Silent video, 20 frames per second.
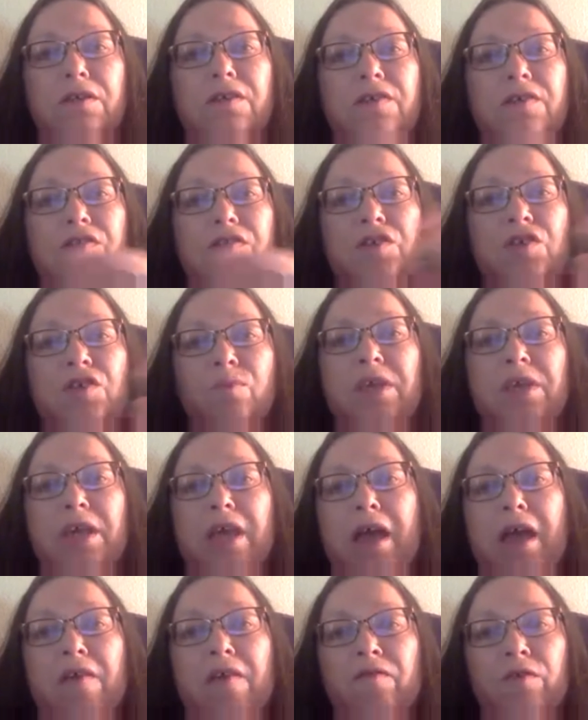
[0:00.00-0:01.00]
is to be
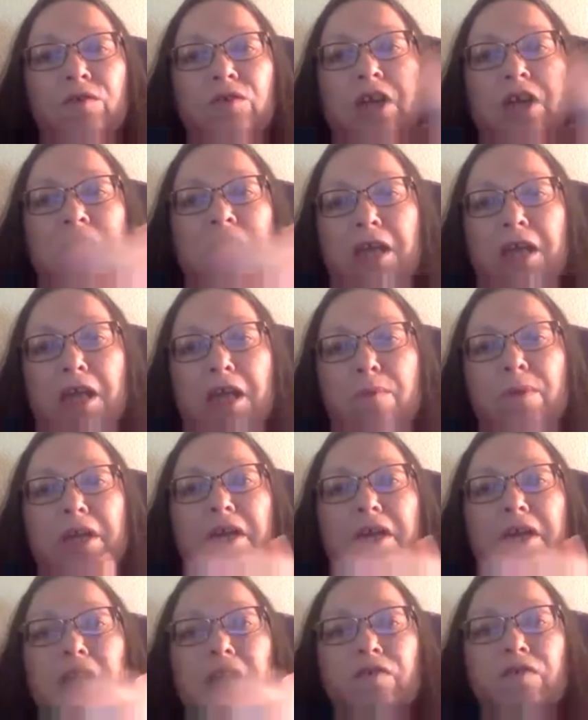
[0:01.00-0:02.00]
ever dynamic,
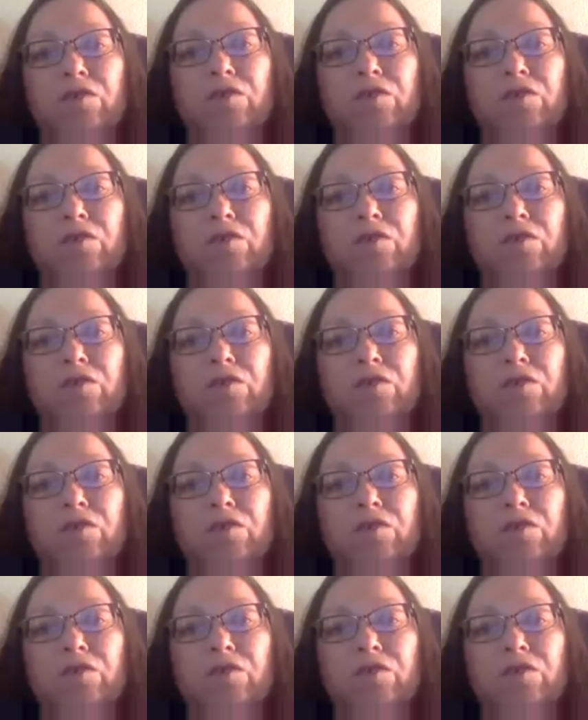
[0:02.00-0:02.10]
ever